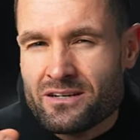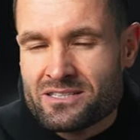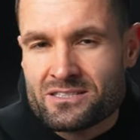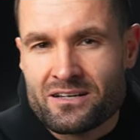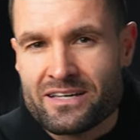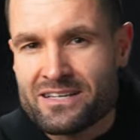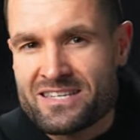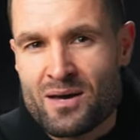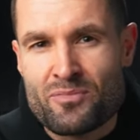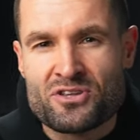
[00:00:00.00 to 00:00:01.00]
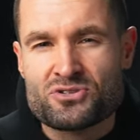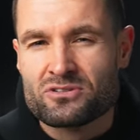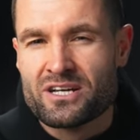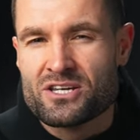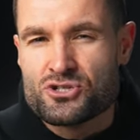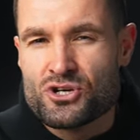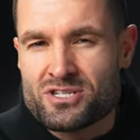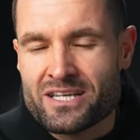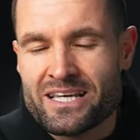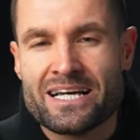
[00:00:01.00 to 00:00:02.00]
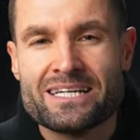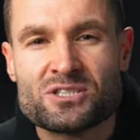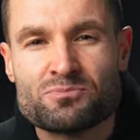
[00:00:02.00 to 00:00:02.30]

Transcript: I snuck in 10 minutes or less just in case.